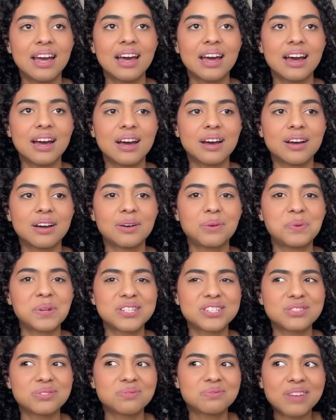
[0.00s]
uh,
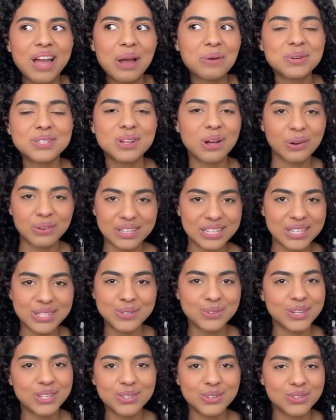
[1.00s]
which I was already
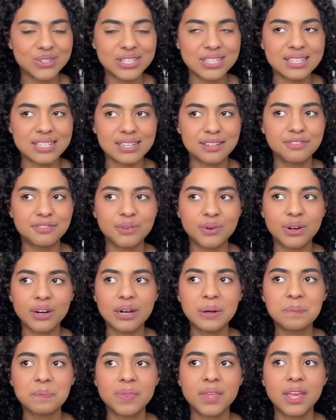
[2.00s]
doing UGC for,